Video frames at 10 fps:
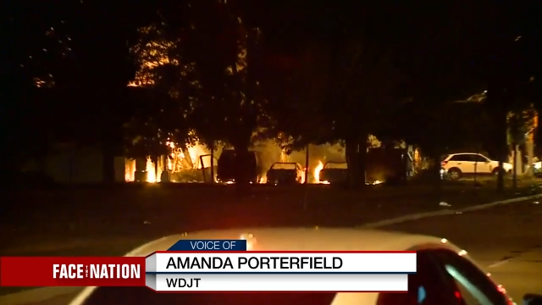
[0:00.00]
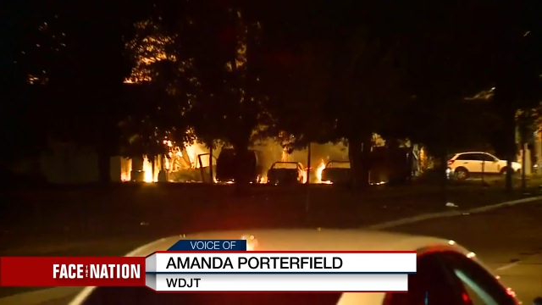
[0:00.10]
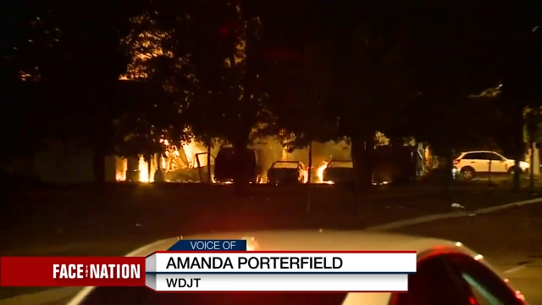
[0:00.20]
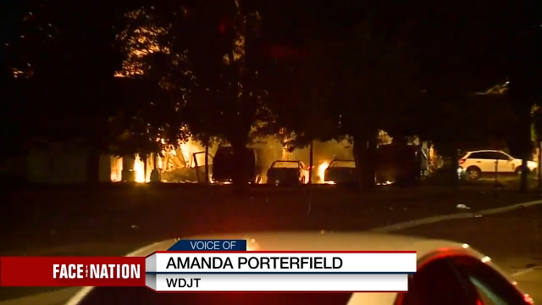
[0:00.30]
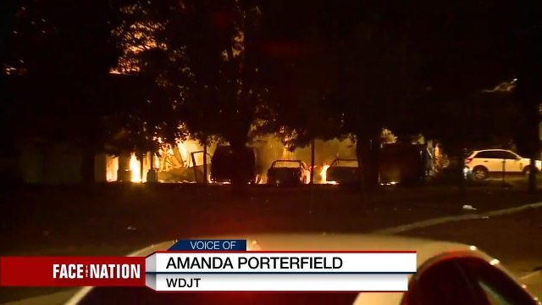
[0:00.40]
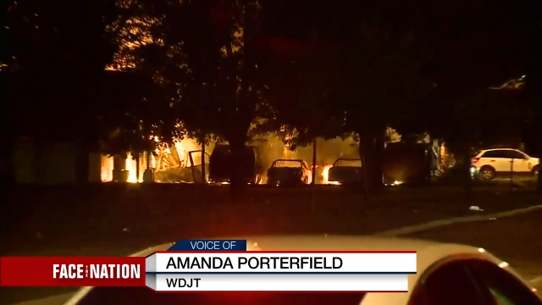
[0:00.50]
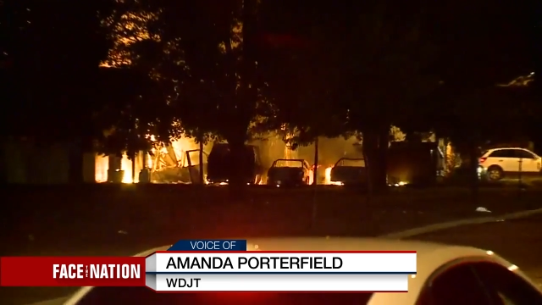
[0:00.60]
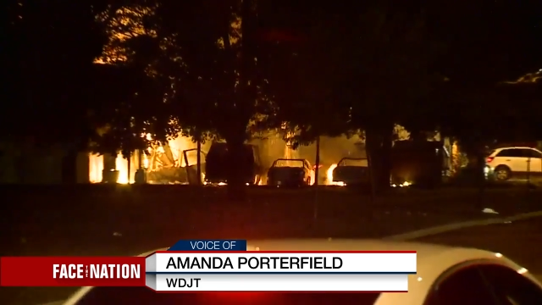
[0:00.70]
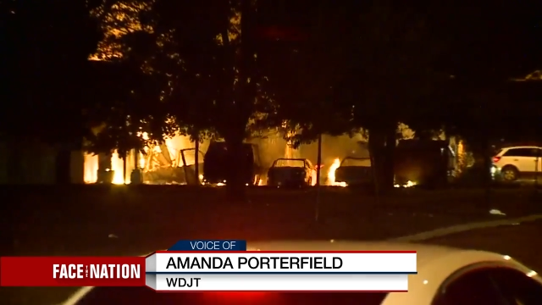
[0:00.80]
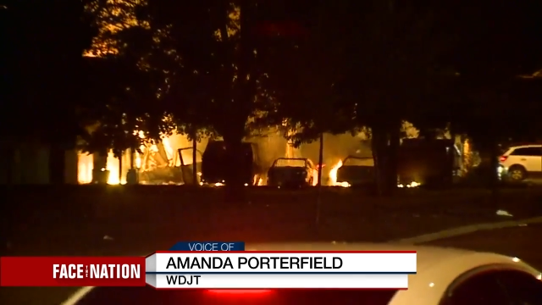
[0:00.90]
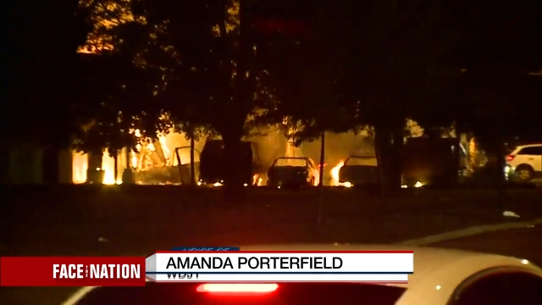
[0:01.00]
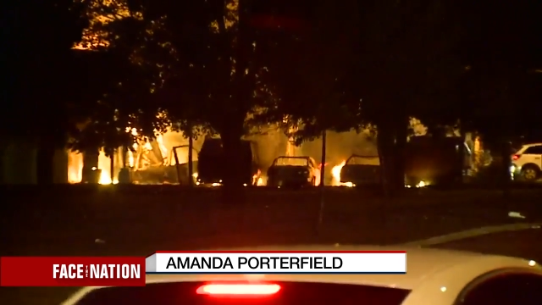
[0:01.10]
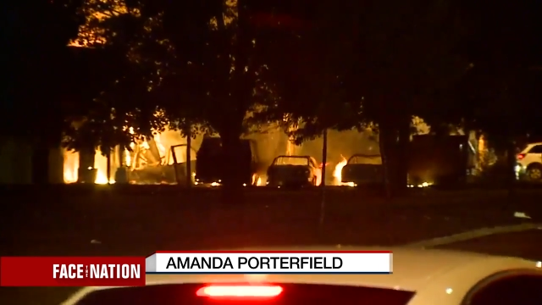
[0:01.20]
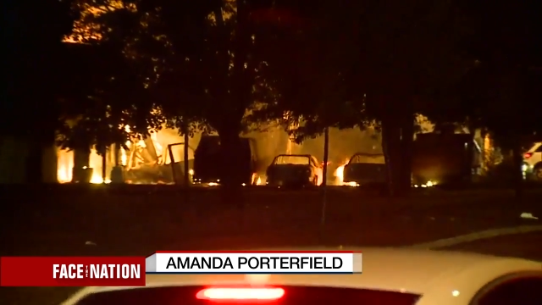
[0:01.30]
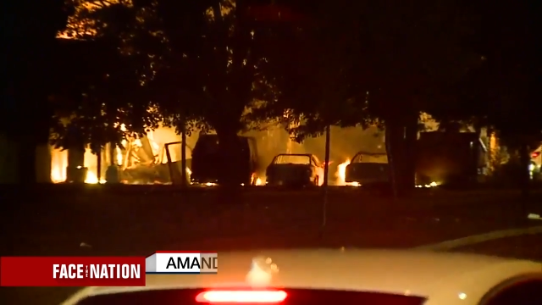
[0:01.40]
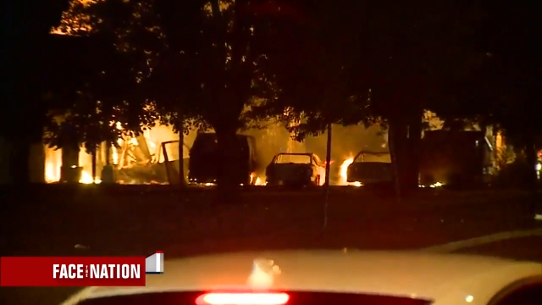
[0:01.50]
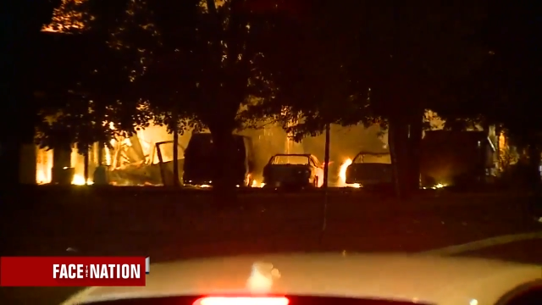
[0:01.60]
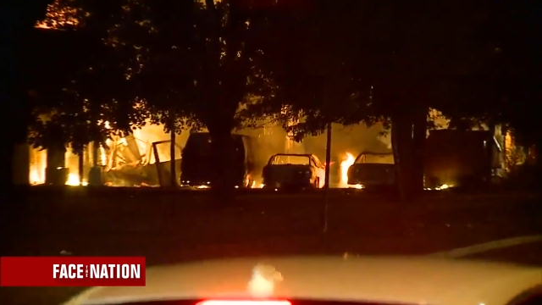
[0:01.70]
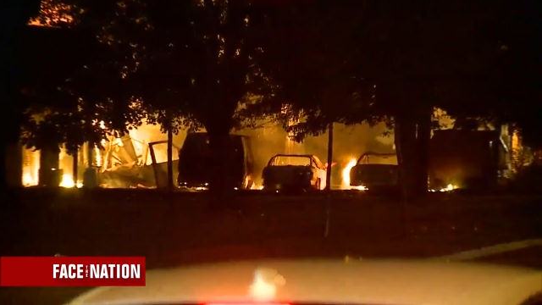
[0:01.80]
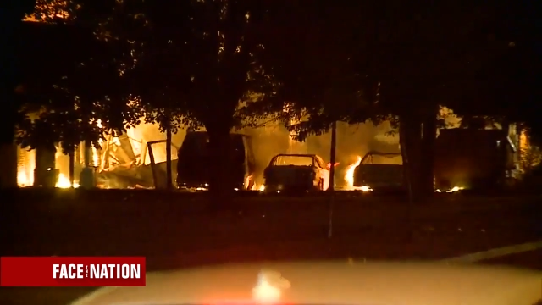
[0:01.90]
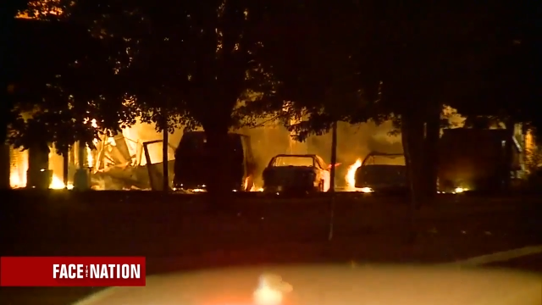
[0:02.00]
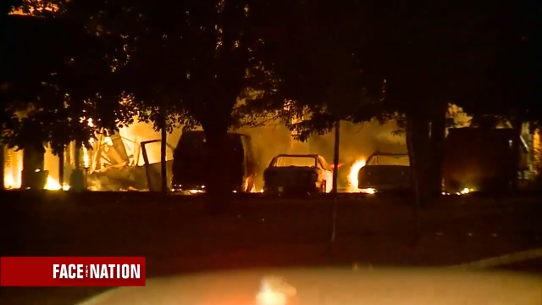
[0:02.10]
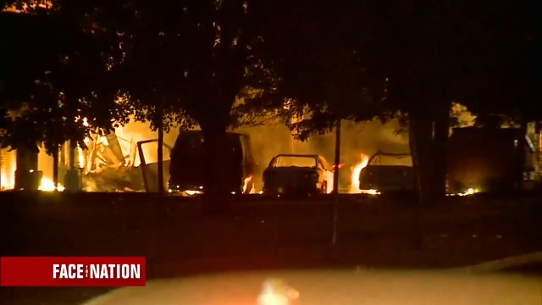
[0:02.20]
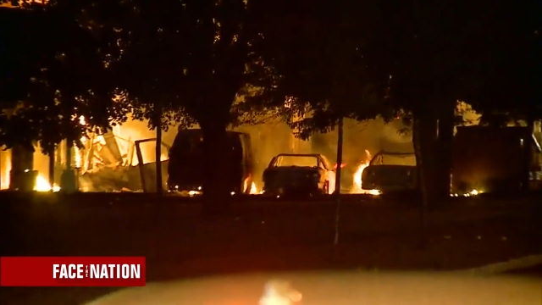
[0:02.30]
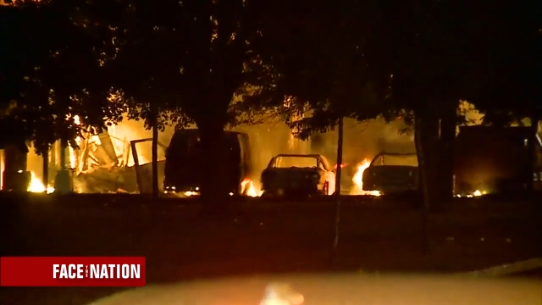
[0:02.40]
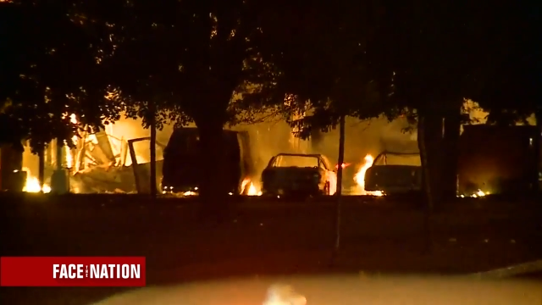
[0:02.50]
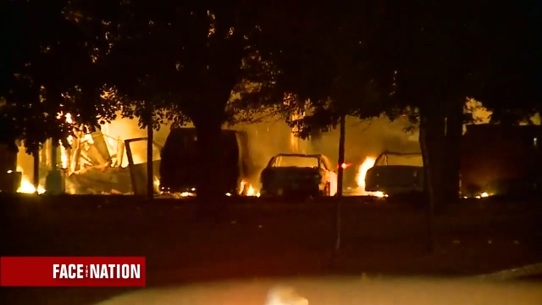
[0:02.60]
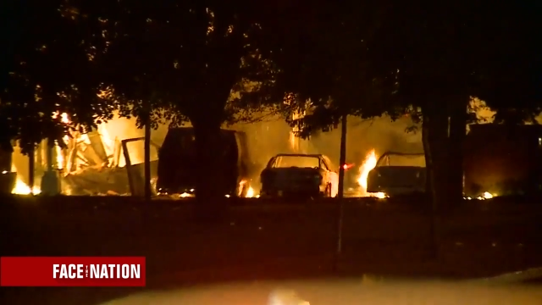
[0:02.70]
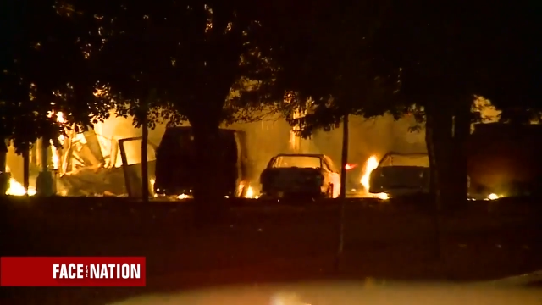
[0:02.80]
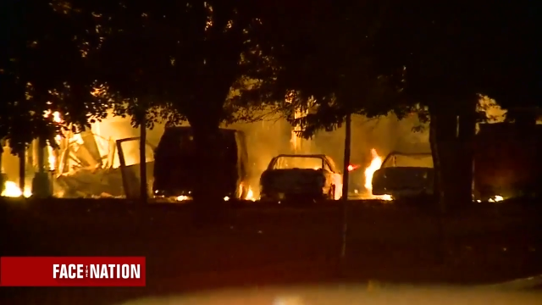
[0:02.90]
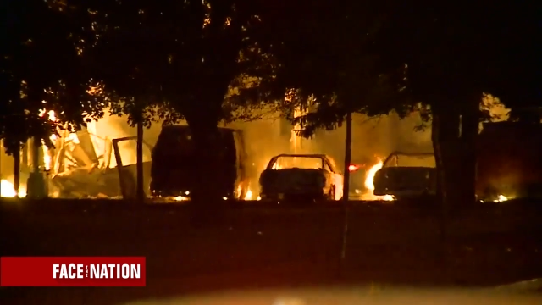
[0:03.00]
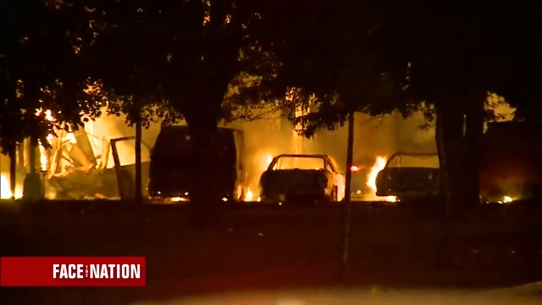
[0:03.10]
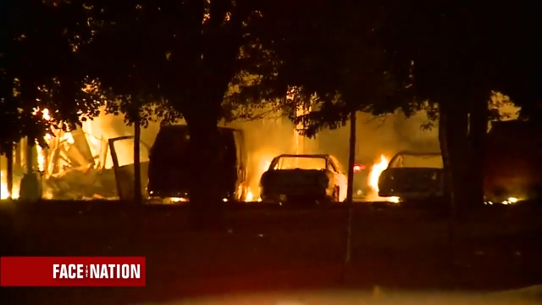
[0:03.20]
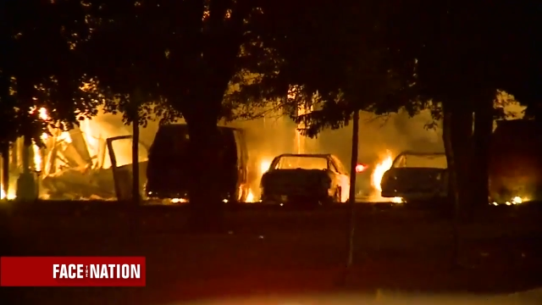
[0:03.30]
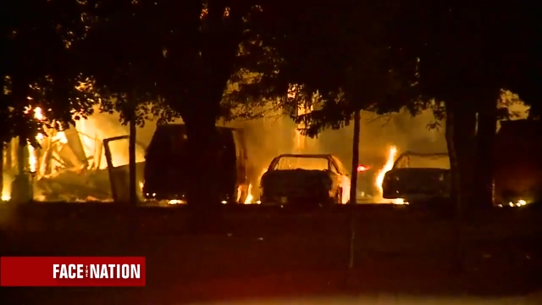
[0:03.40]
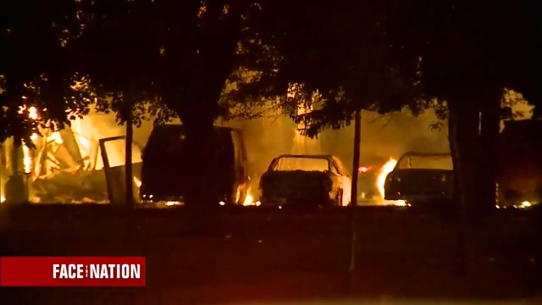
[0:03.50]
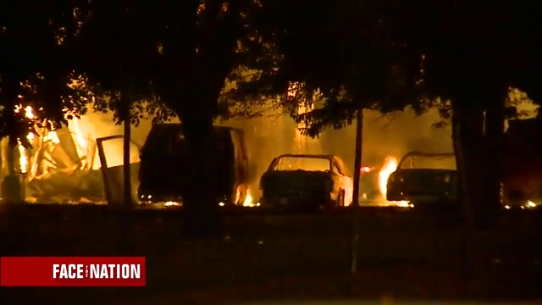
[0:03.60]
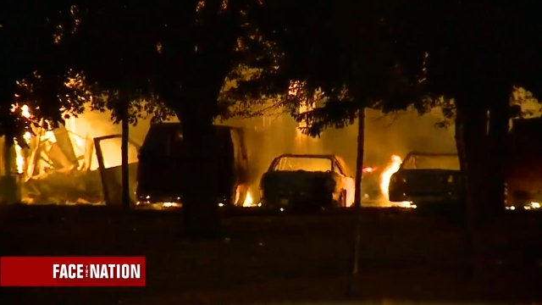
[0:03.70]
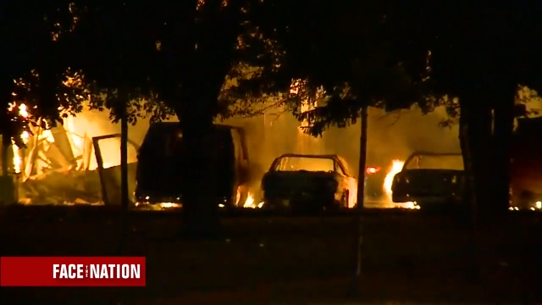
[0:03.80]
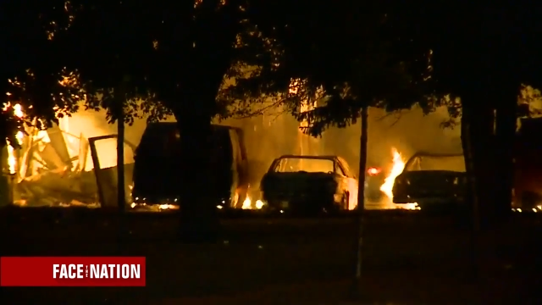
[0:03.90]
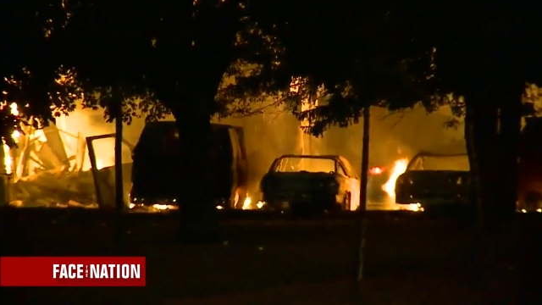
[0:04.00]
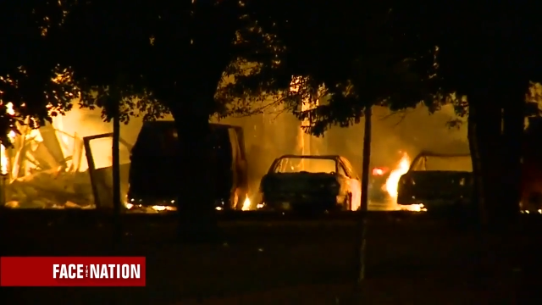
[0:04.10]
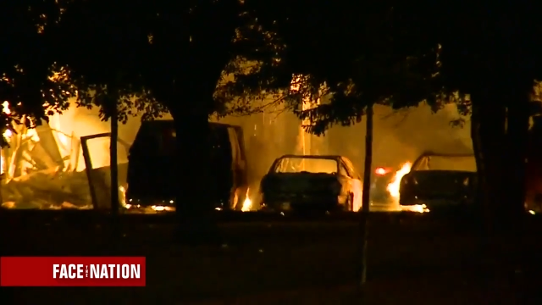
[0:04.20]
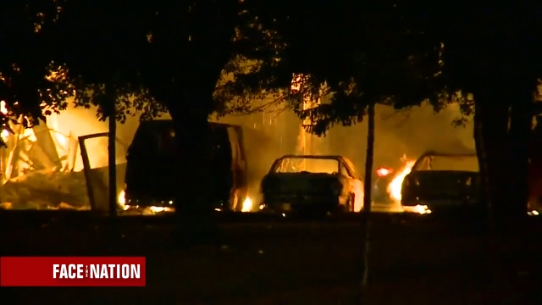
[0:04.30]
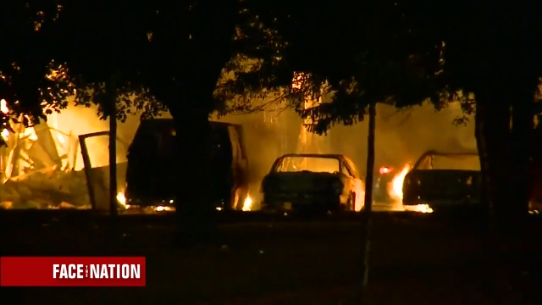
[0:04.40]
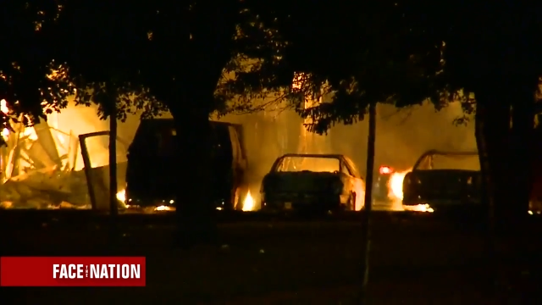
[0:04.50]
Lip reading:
(no speaker visible)